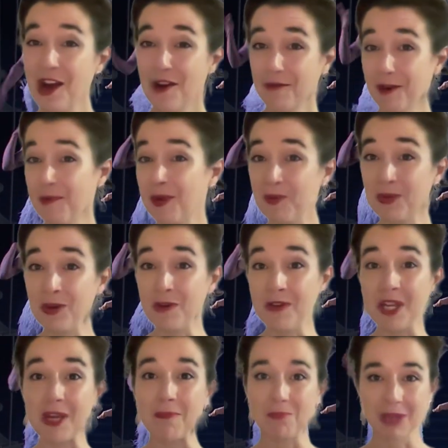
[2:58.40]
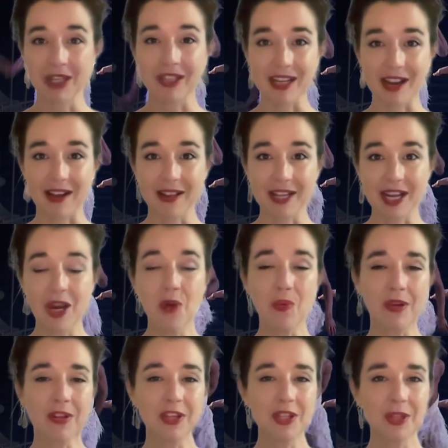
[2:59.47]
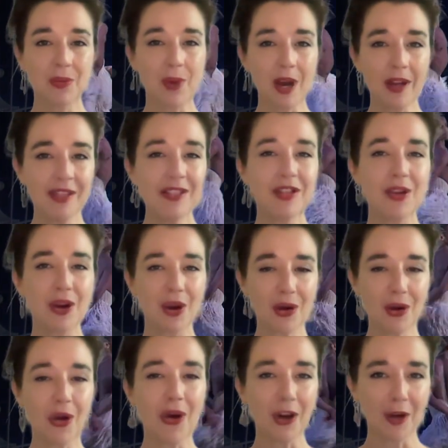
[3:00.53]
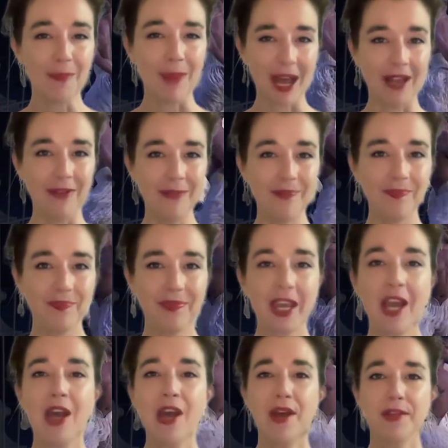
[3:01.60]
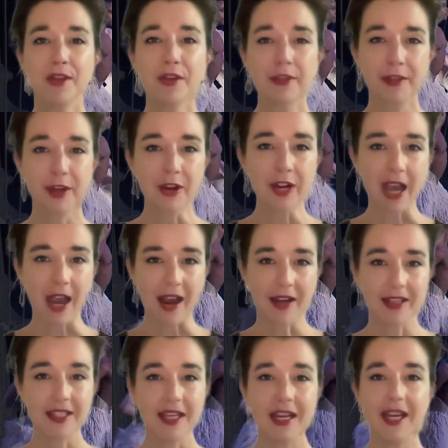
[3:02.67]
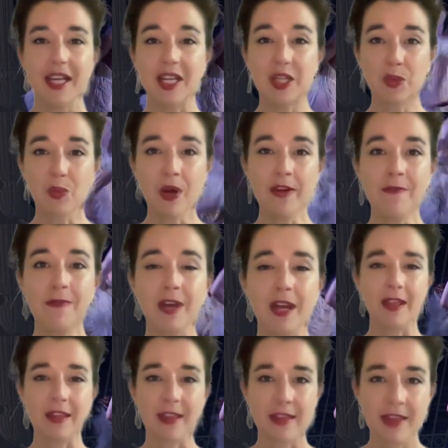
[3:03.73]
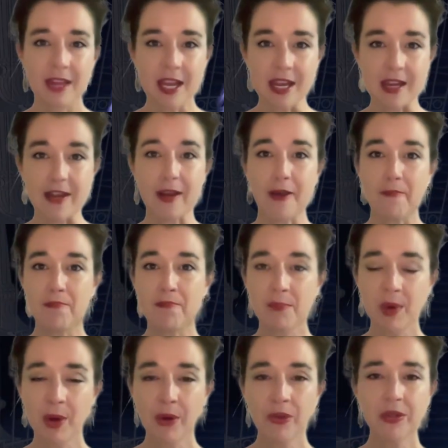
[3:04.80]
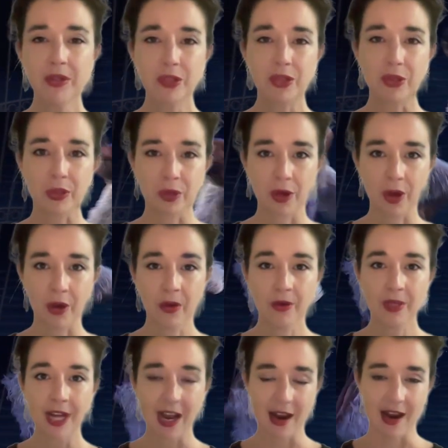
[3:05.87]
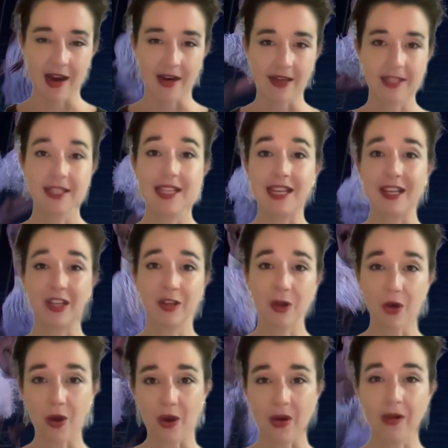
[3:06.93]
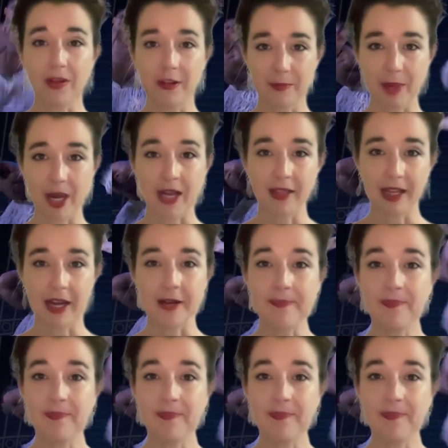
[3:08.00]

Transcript: from the movie Billy Elliot, where the swans are all men. The third act is one of the most known acts in all of ballet.